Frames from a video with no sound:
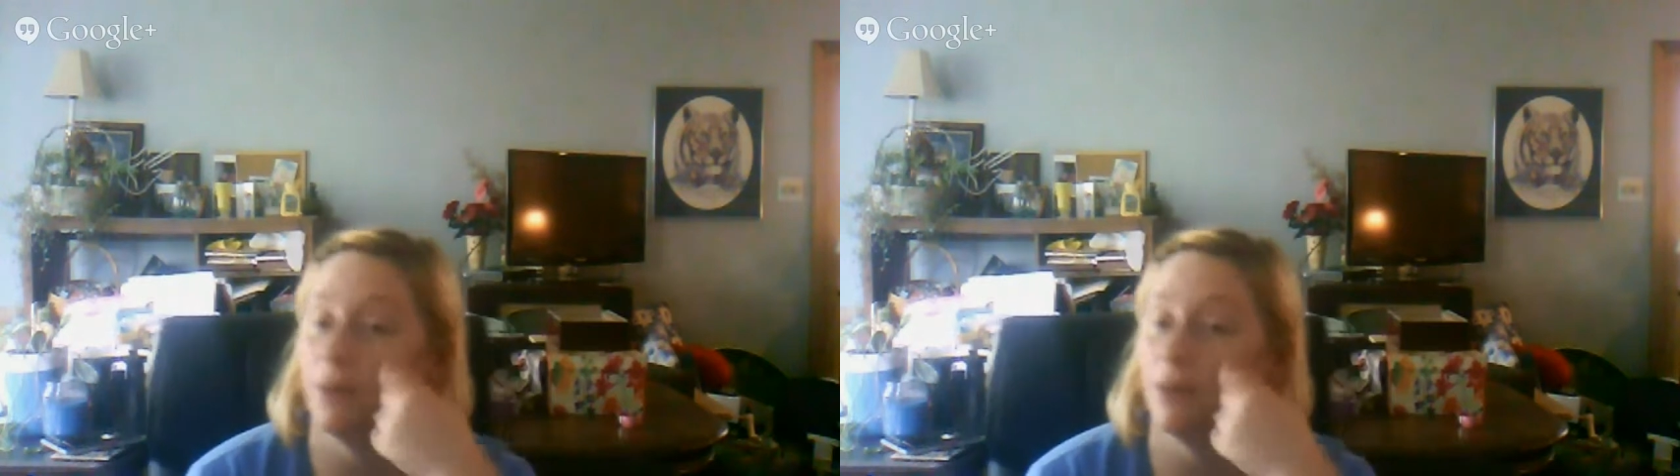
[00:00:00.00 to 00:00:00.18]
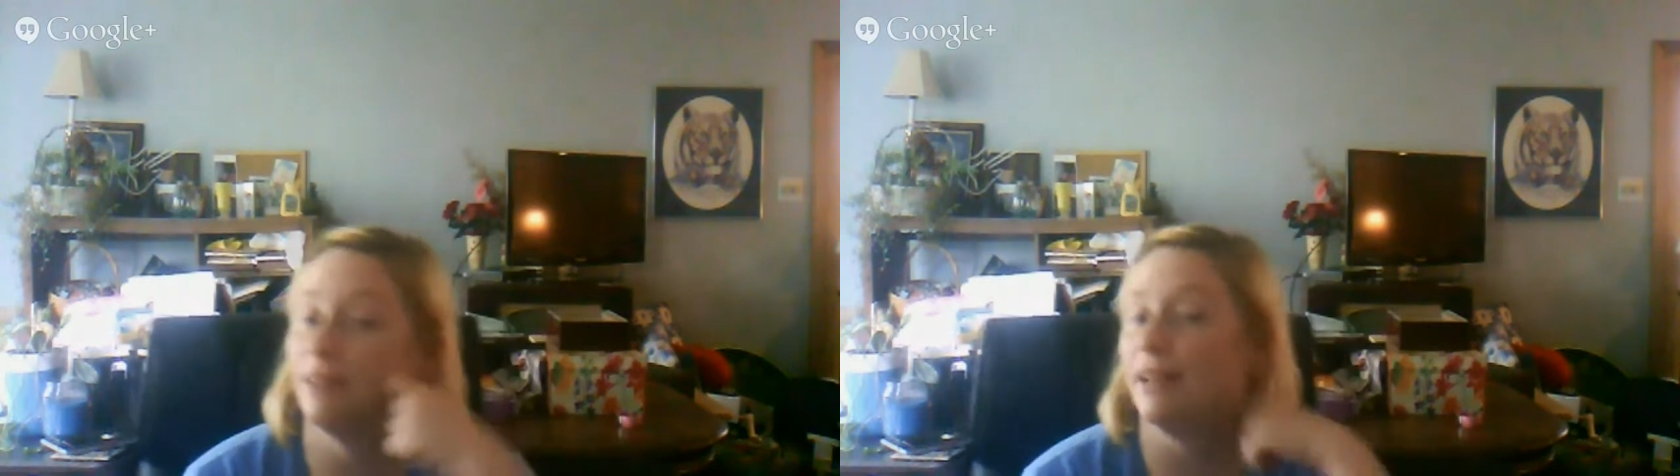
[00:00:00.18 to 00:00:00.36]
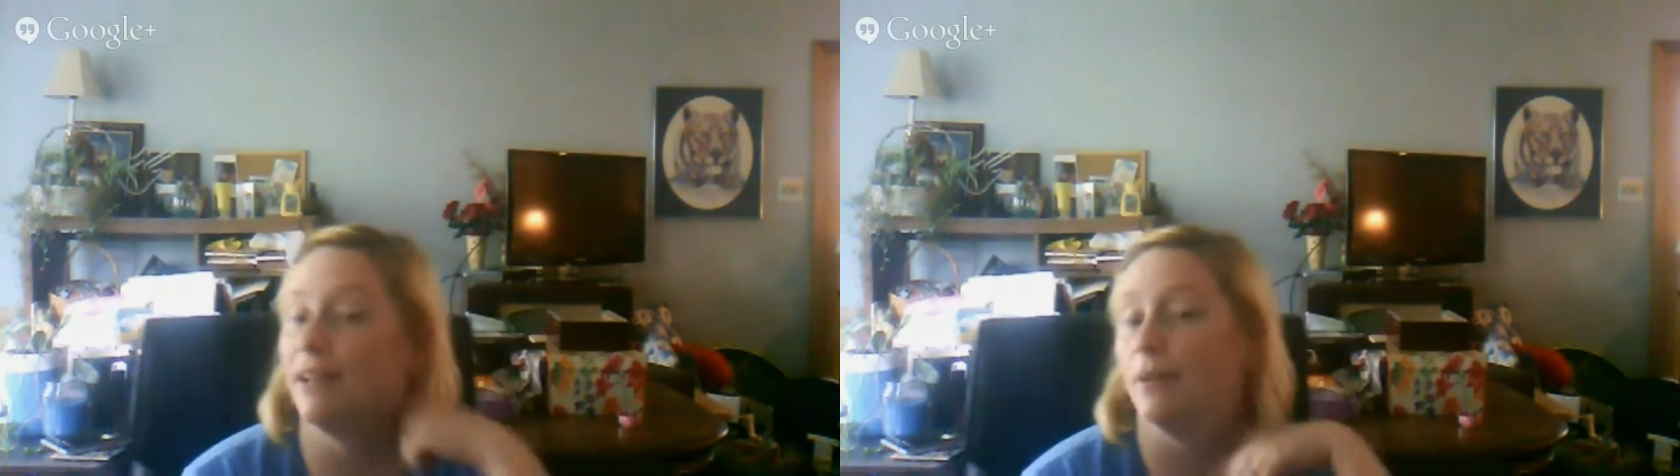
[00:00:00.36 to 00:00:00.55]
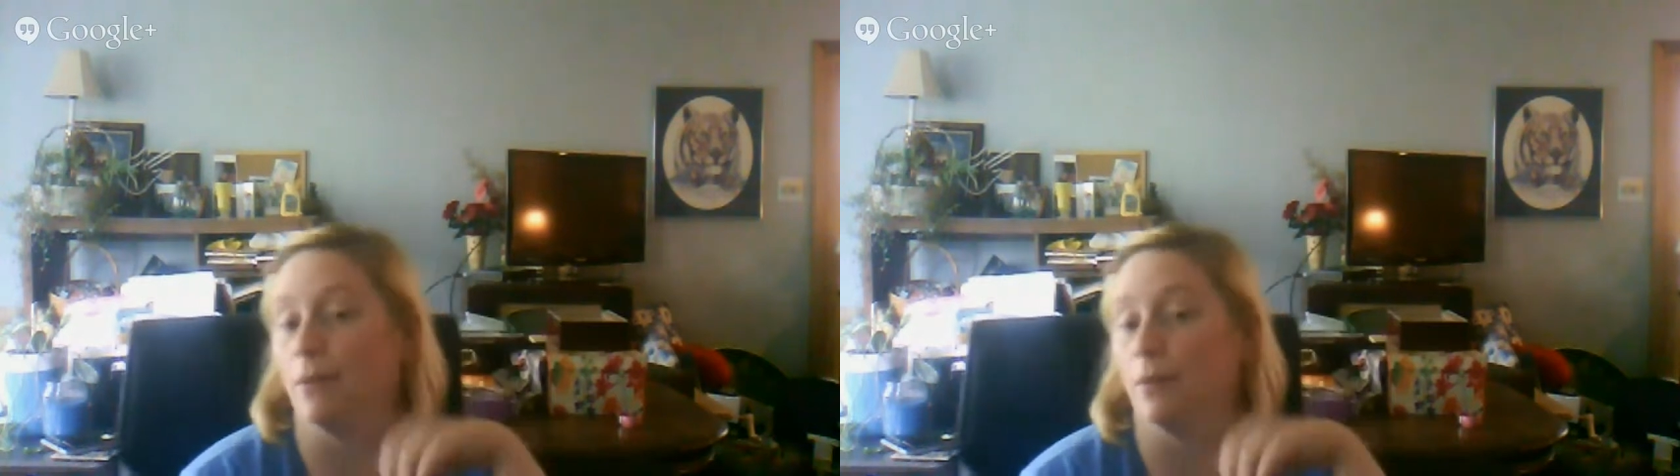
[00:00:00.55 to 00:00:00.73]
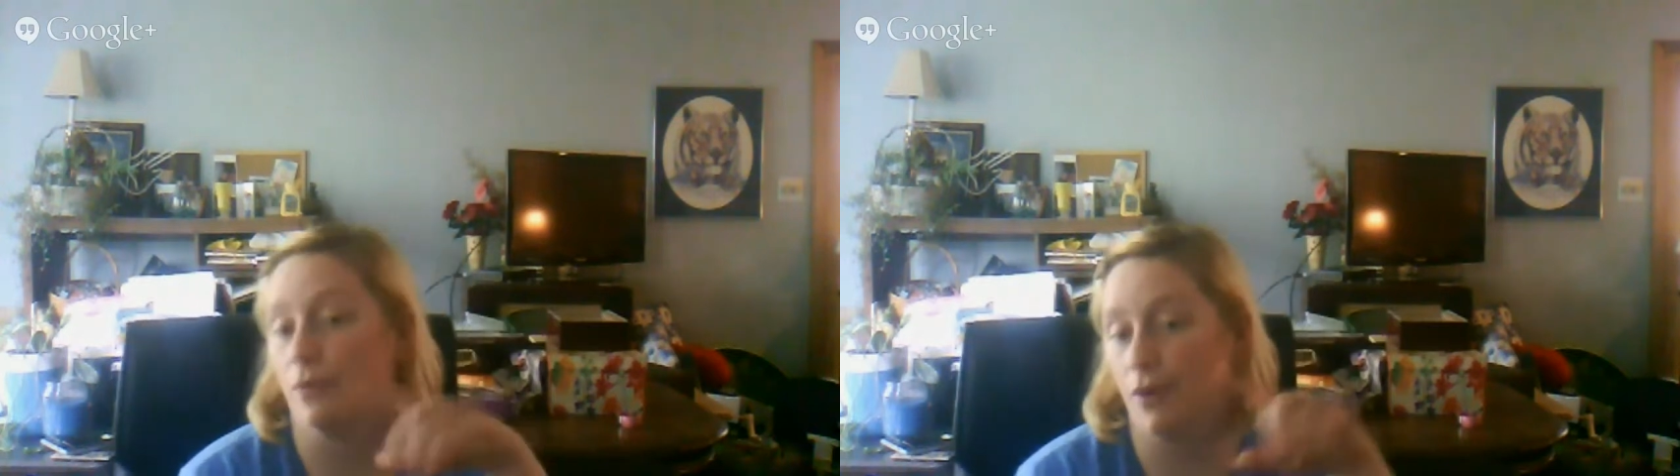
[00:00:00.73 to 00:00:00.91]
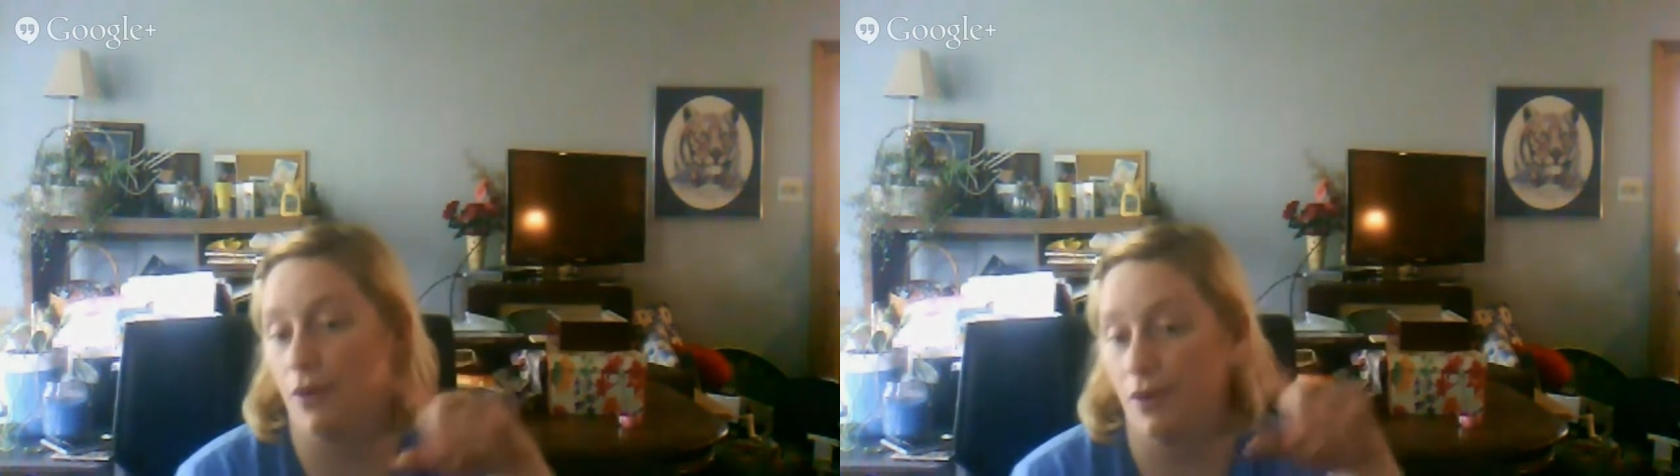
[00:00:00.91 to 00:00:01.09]
they
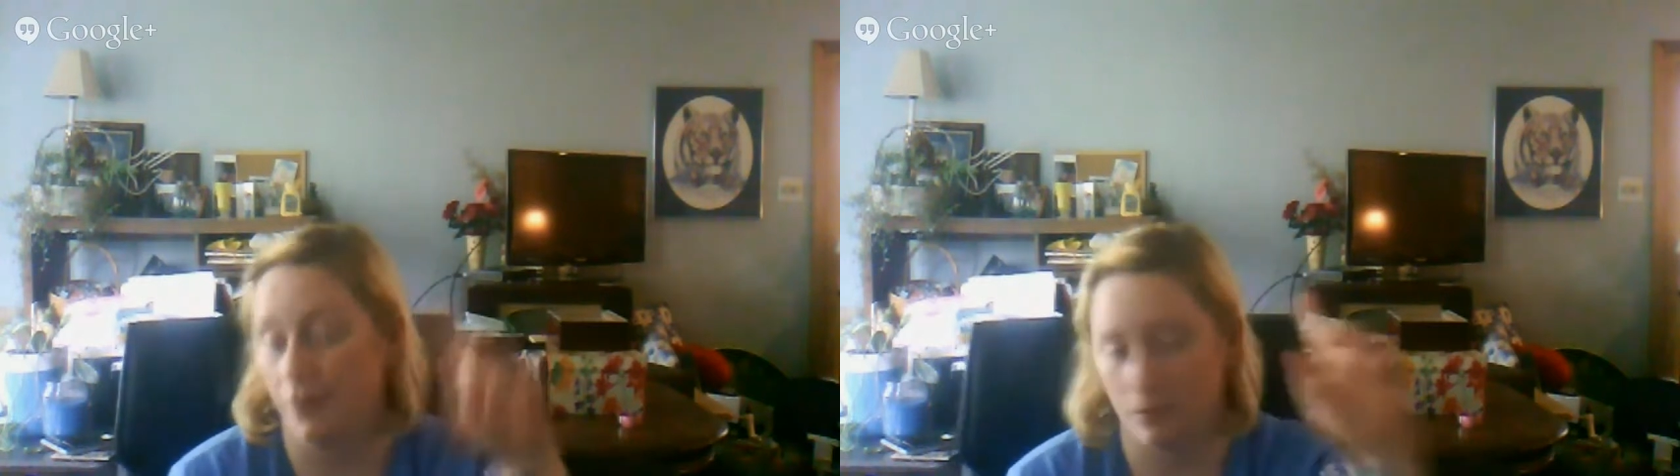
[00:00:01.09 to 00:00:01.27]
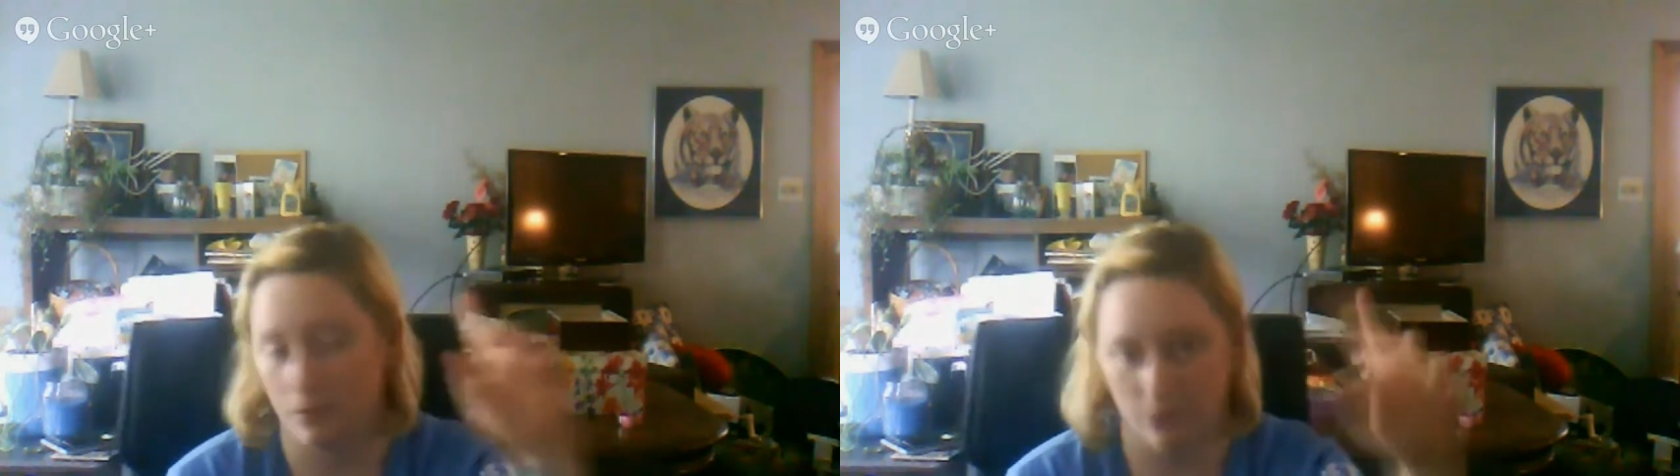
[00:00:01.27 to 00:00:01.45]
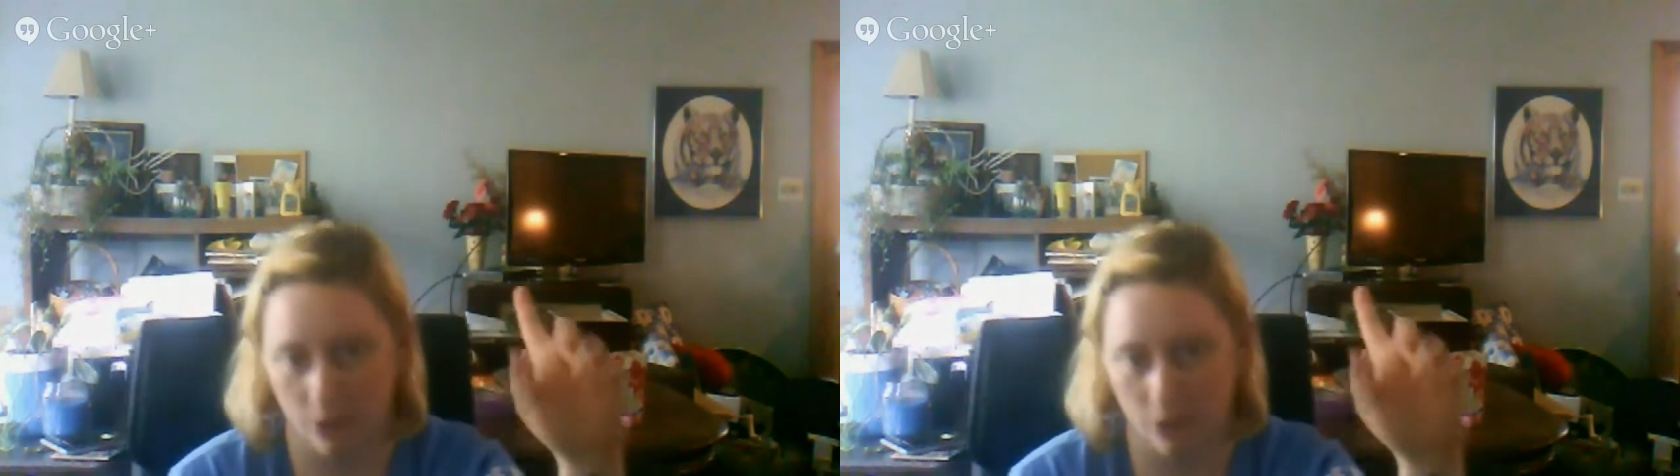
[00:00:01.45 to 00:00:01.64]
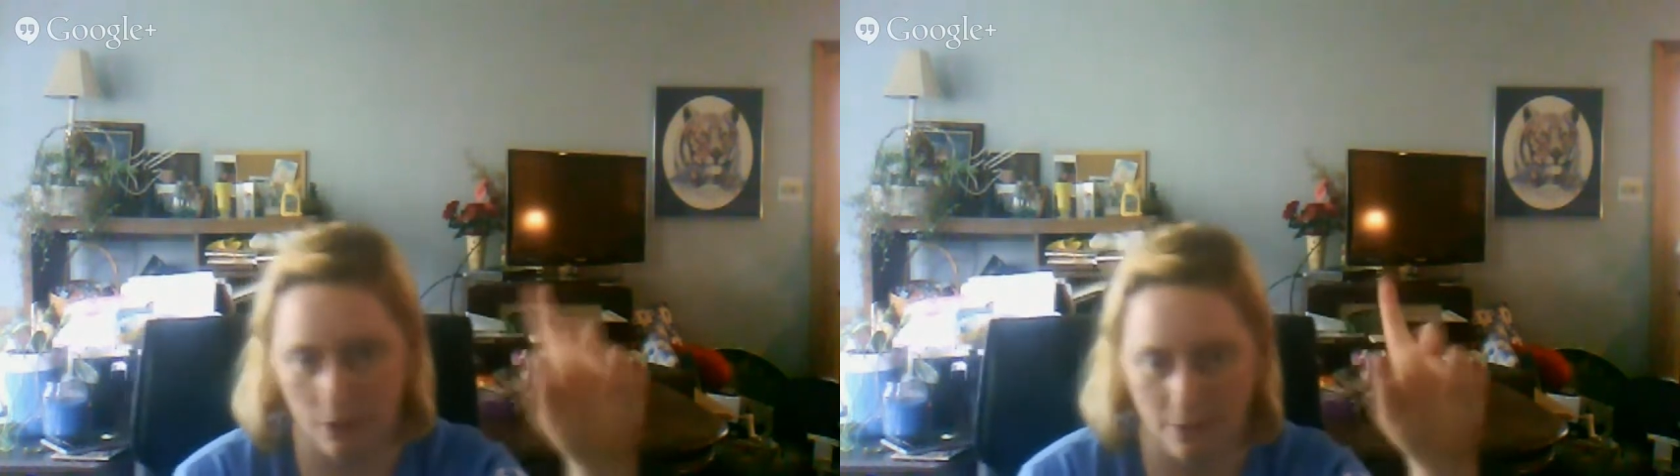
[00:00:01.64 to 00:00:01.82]
refer to